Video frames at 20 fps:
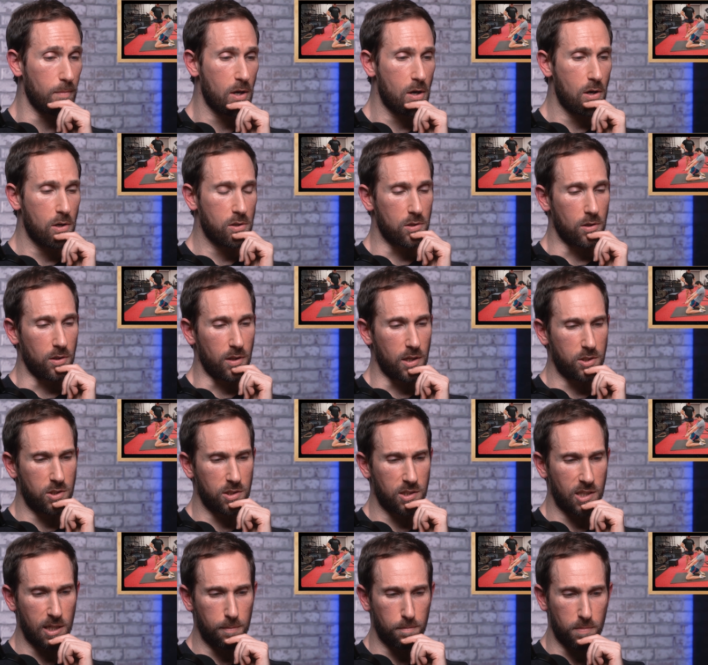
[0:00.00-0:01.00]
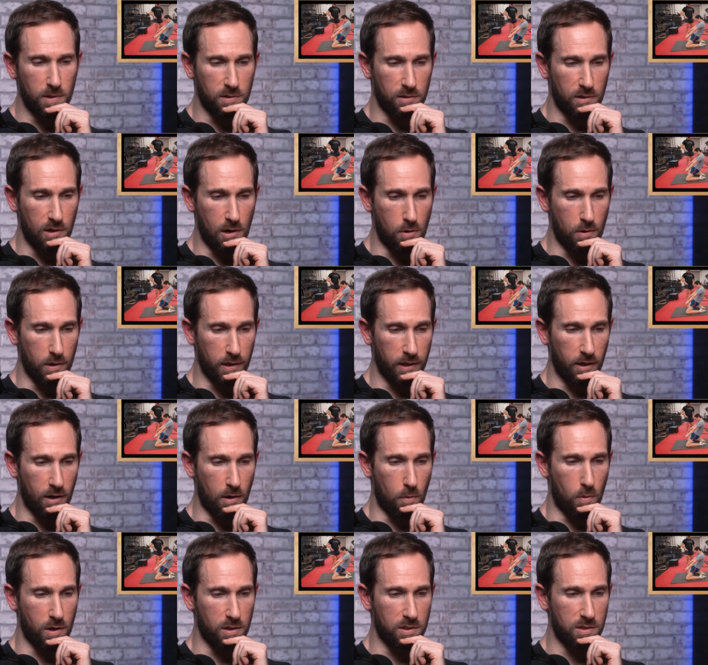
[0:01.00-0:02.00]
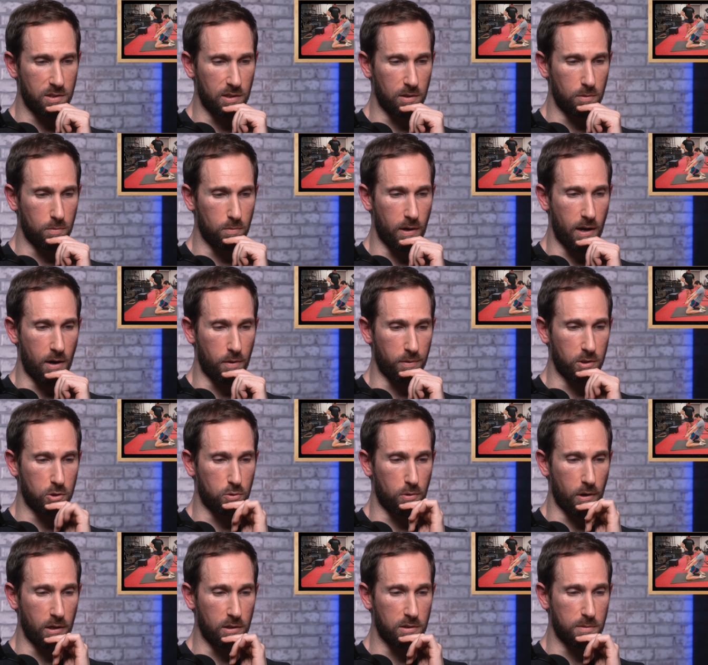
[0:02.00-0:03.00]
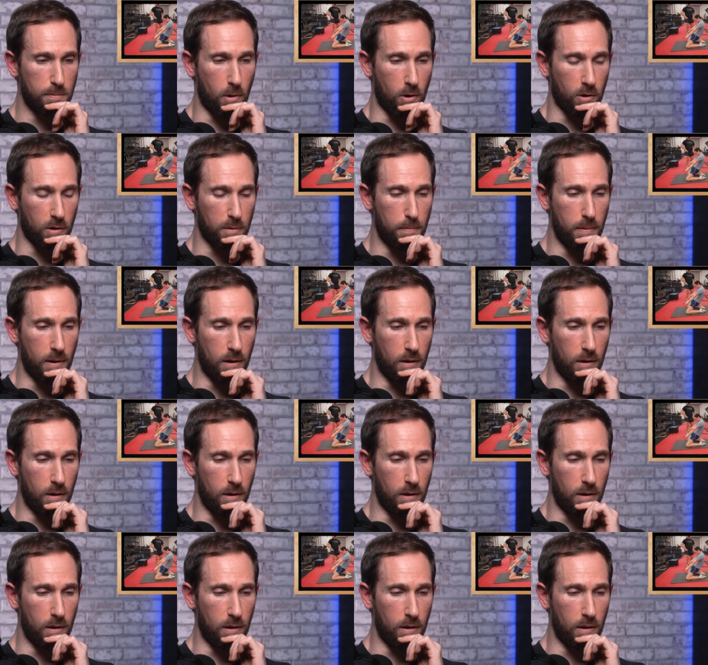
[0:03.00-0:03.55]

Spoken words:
So let's just keep this going here. I want to see how he trains Mark Bell